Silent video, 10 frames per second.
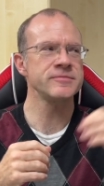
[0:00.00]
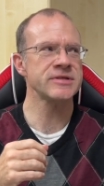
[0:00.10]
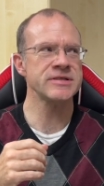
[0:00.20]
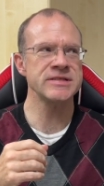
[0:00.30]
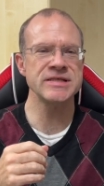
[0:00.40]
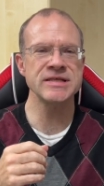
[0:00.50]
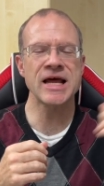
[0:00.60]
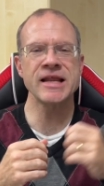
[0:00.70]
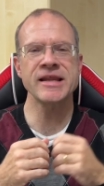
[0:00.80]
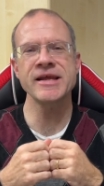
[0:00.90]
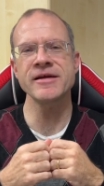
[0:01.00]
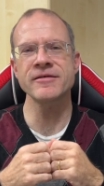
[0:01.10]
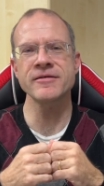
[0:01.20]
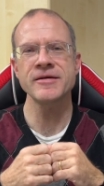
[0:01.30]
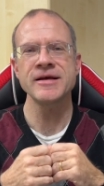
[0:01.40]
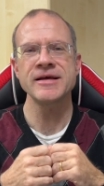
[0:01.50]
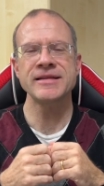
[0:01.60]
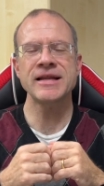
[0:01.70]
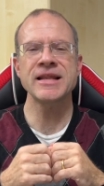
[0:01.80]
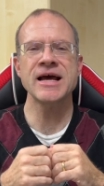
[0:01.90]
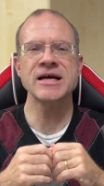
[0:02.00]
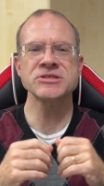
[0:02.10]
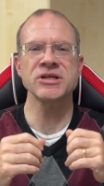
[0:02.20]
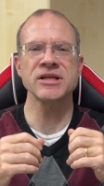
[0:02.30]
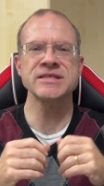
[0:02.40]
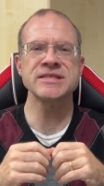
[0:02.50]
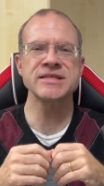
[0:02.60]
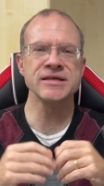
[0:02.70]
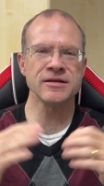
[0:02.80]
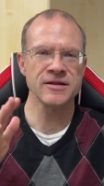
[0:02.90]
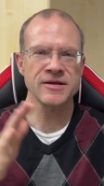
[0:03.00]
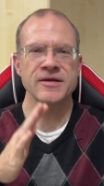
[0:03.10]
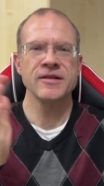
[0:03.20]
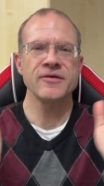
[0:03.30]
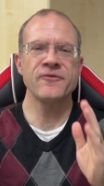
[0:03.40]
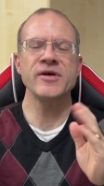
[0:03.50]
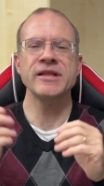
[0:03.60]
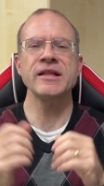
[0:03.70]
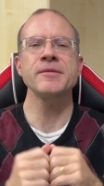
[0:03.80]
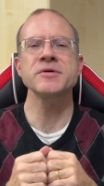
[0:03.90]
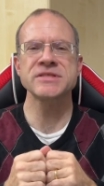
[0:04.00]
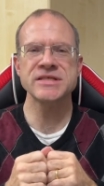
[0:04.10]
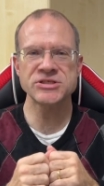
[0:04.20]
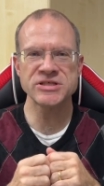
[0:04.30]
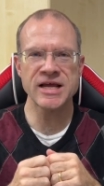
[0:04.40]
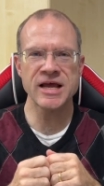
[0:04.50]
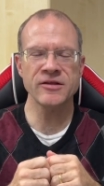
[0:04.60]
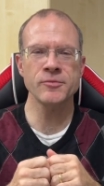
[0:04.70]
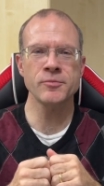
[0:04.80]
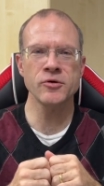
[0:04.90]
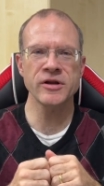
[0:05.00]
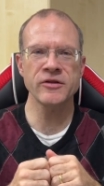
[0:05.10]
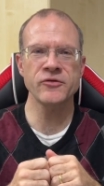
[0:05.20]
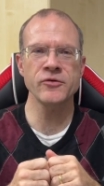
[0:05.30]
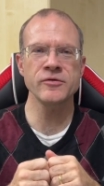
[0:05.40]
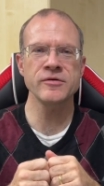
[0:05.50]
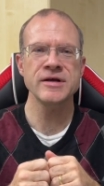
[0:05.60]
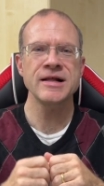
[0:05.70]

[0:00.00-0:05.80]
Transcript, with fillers: You can see that here, that it actually still fit in the position I had to put it to.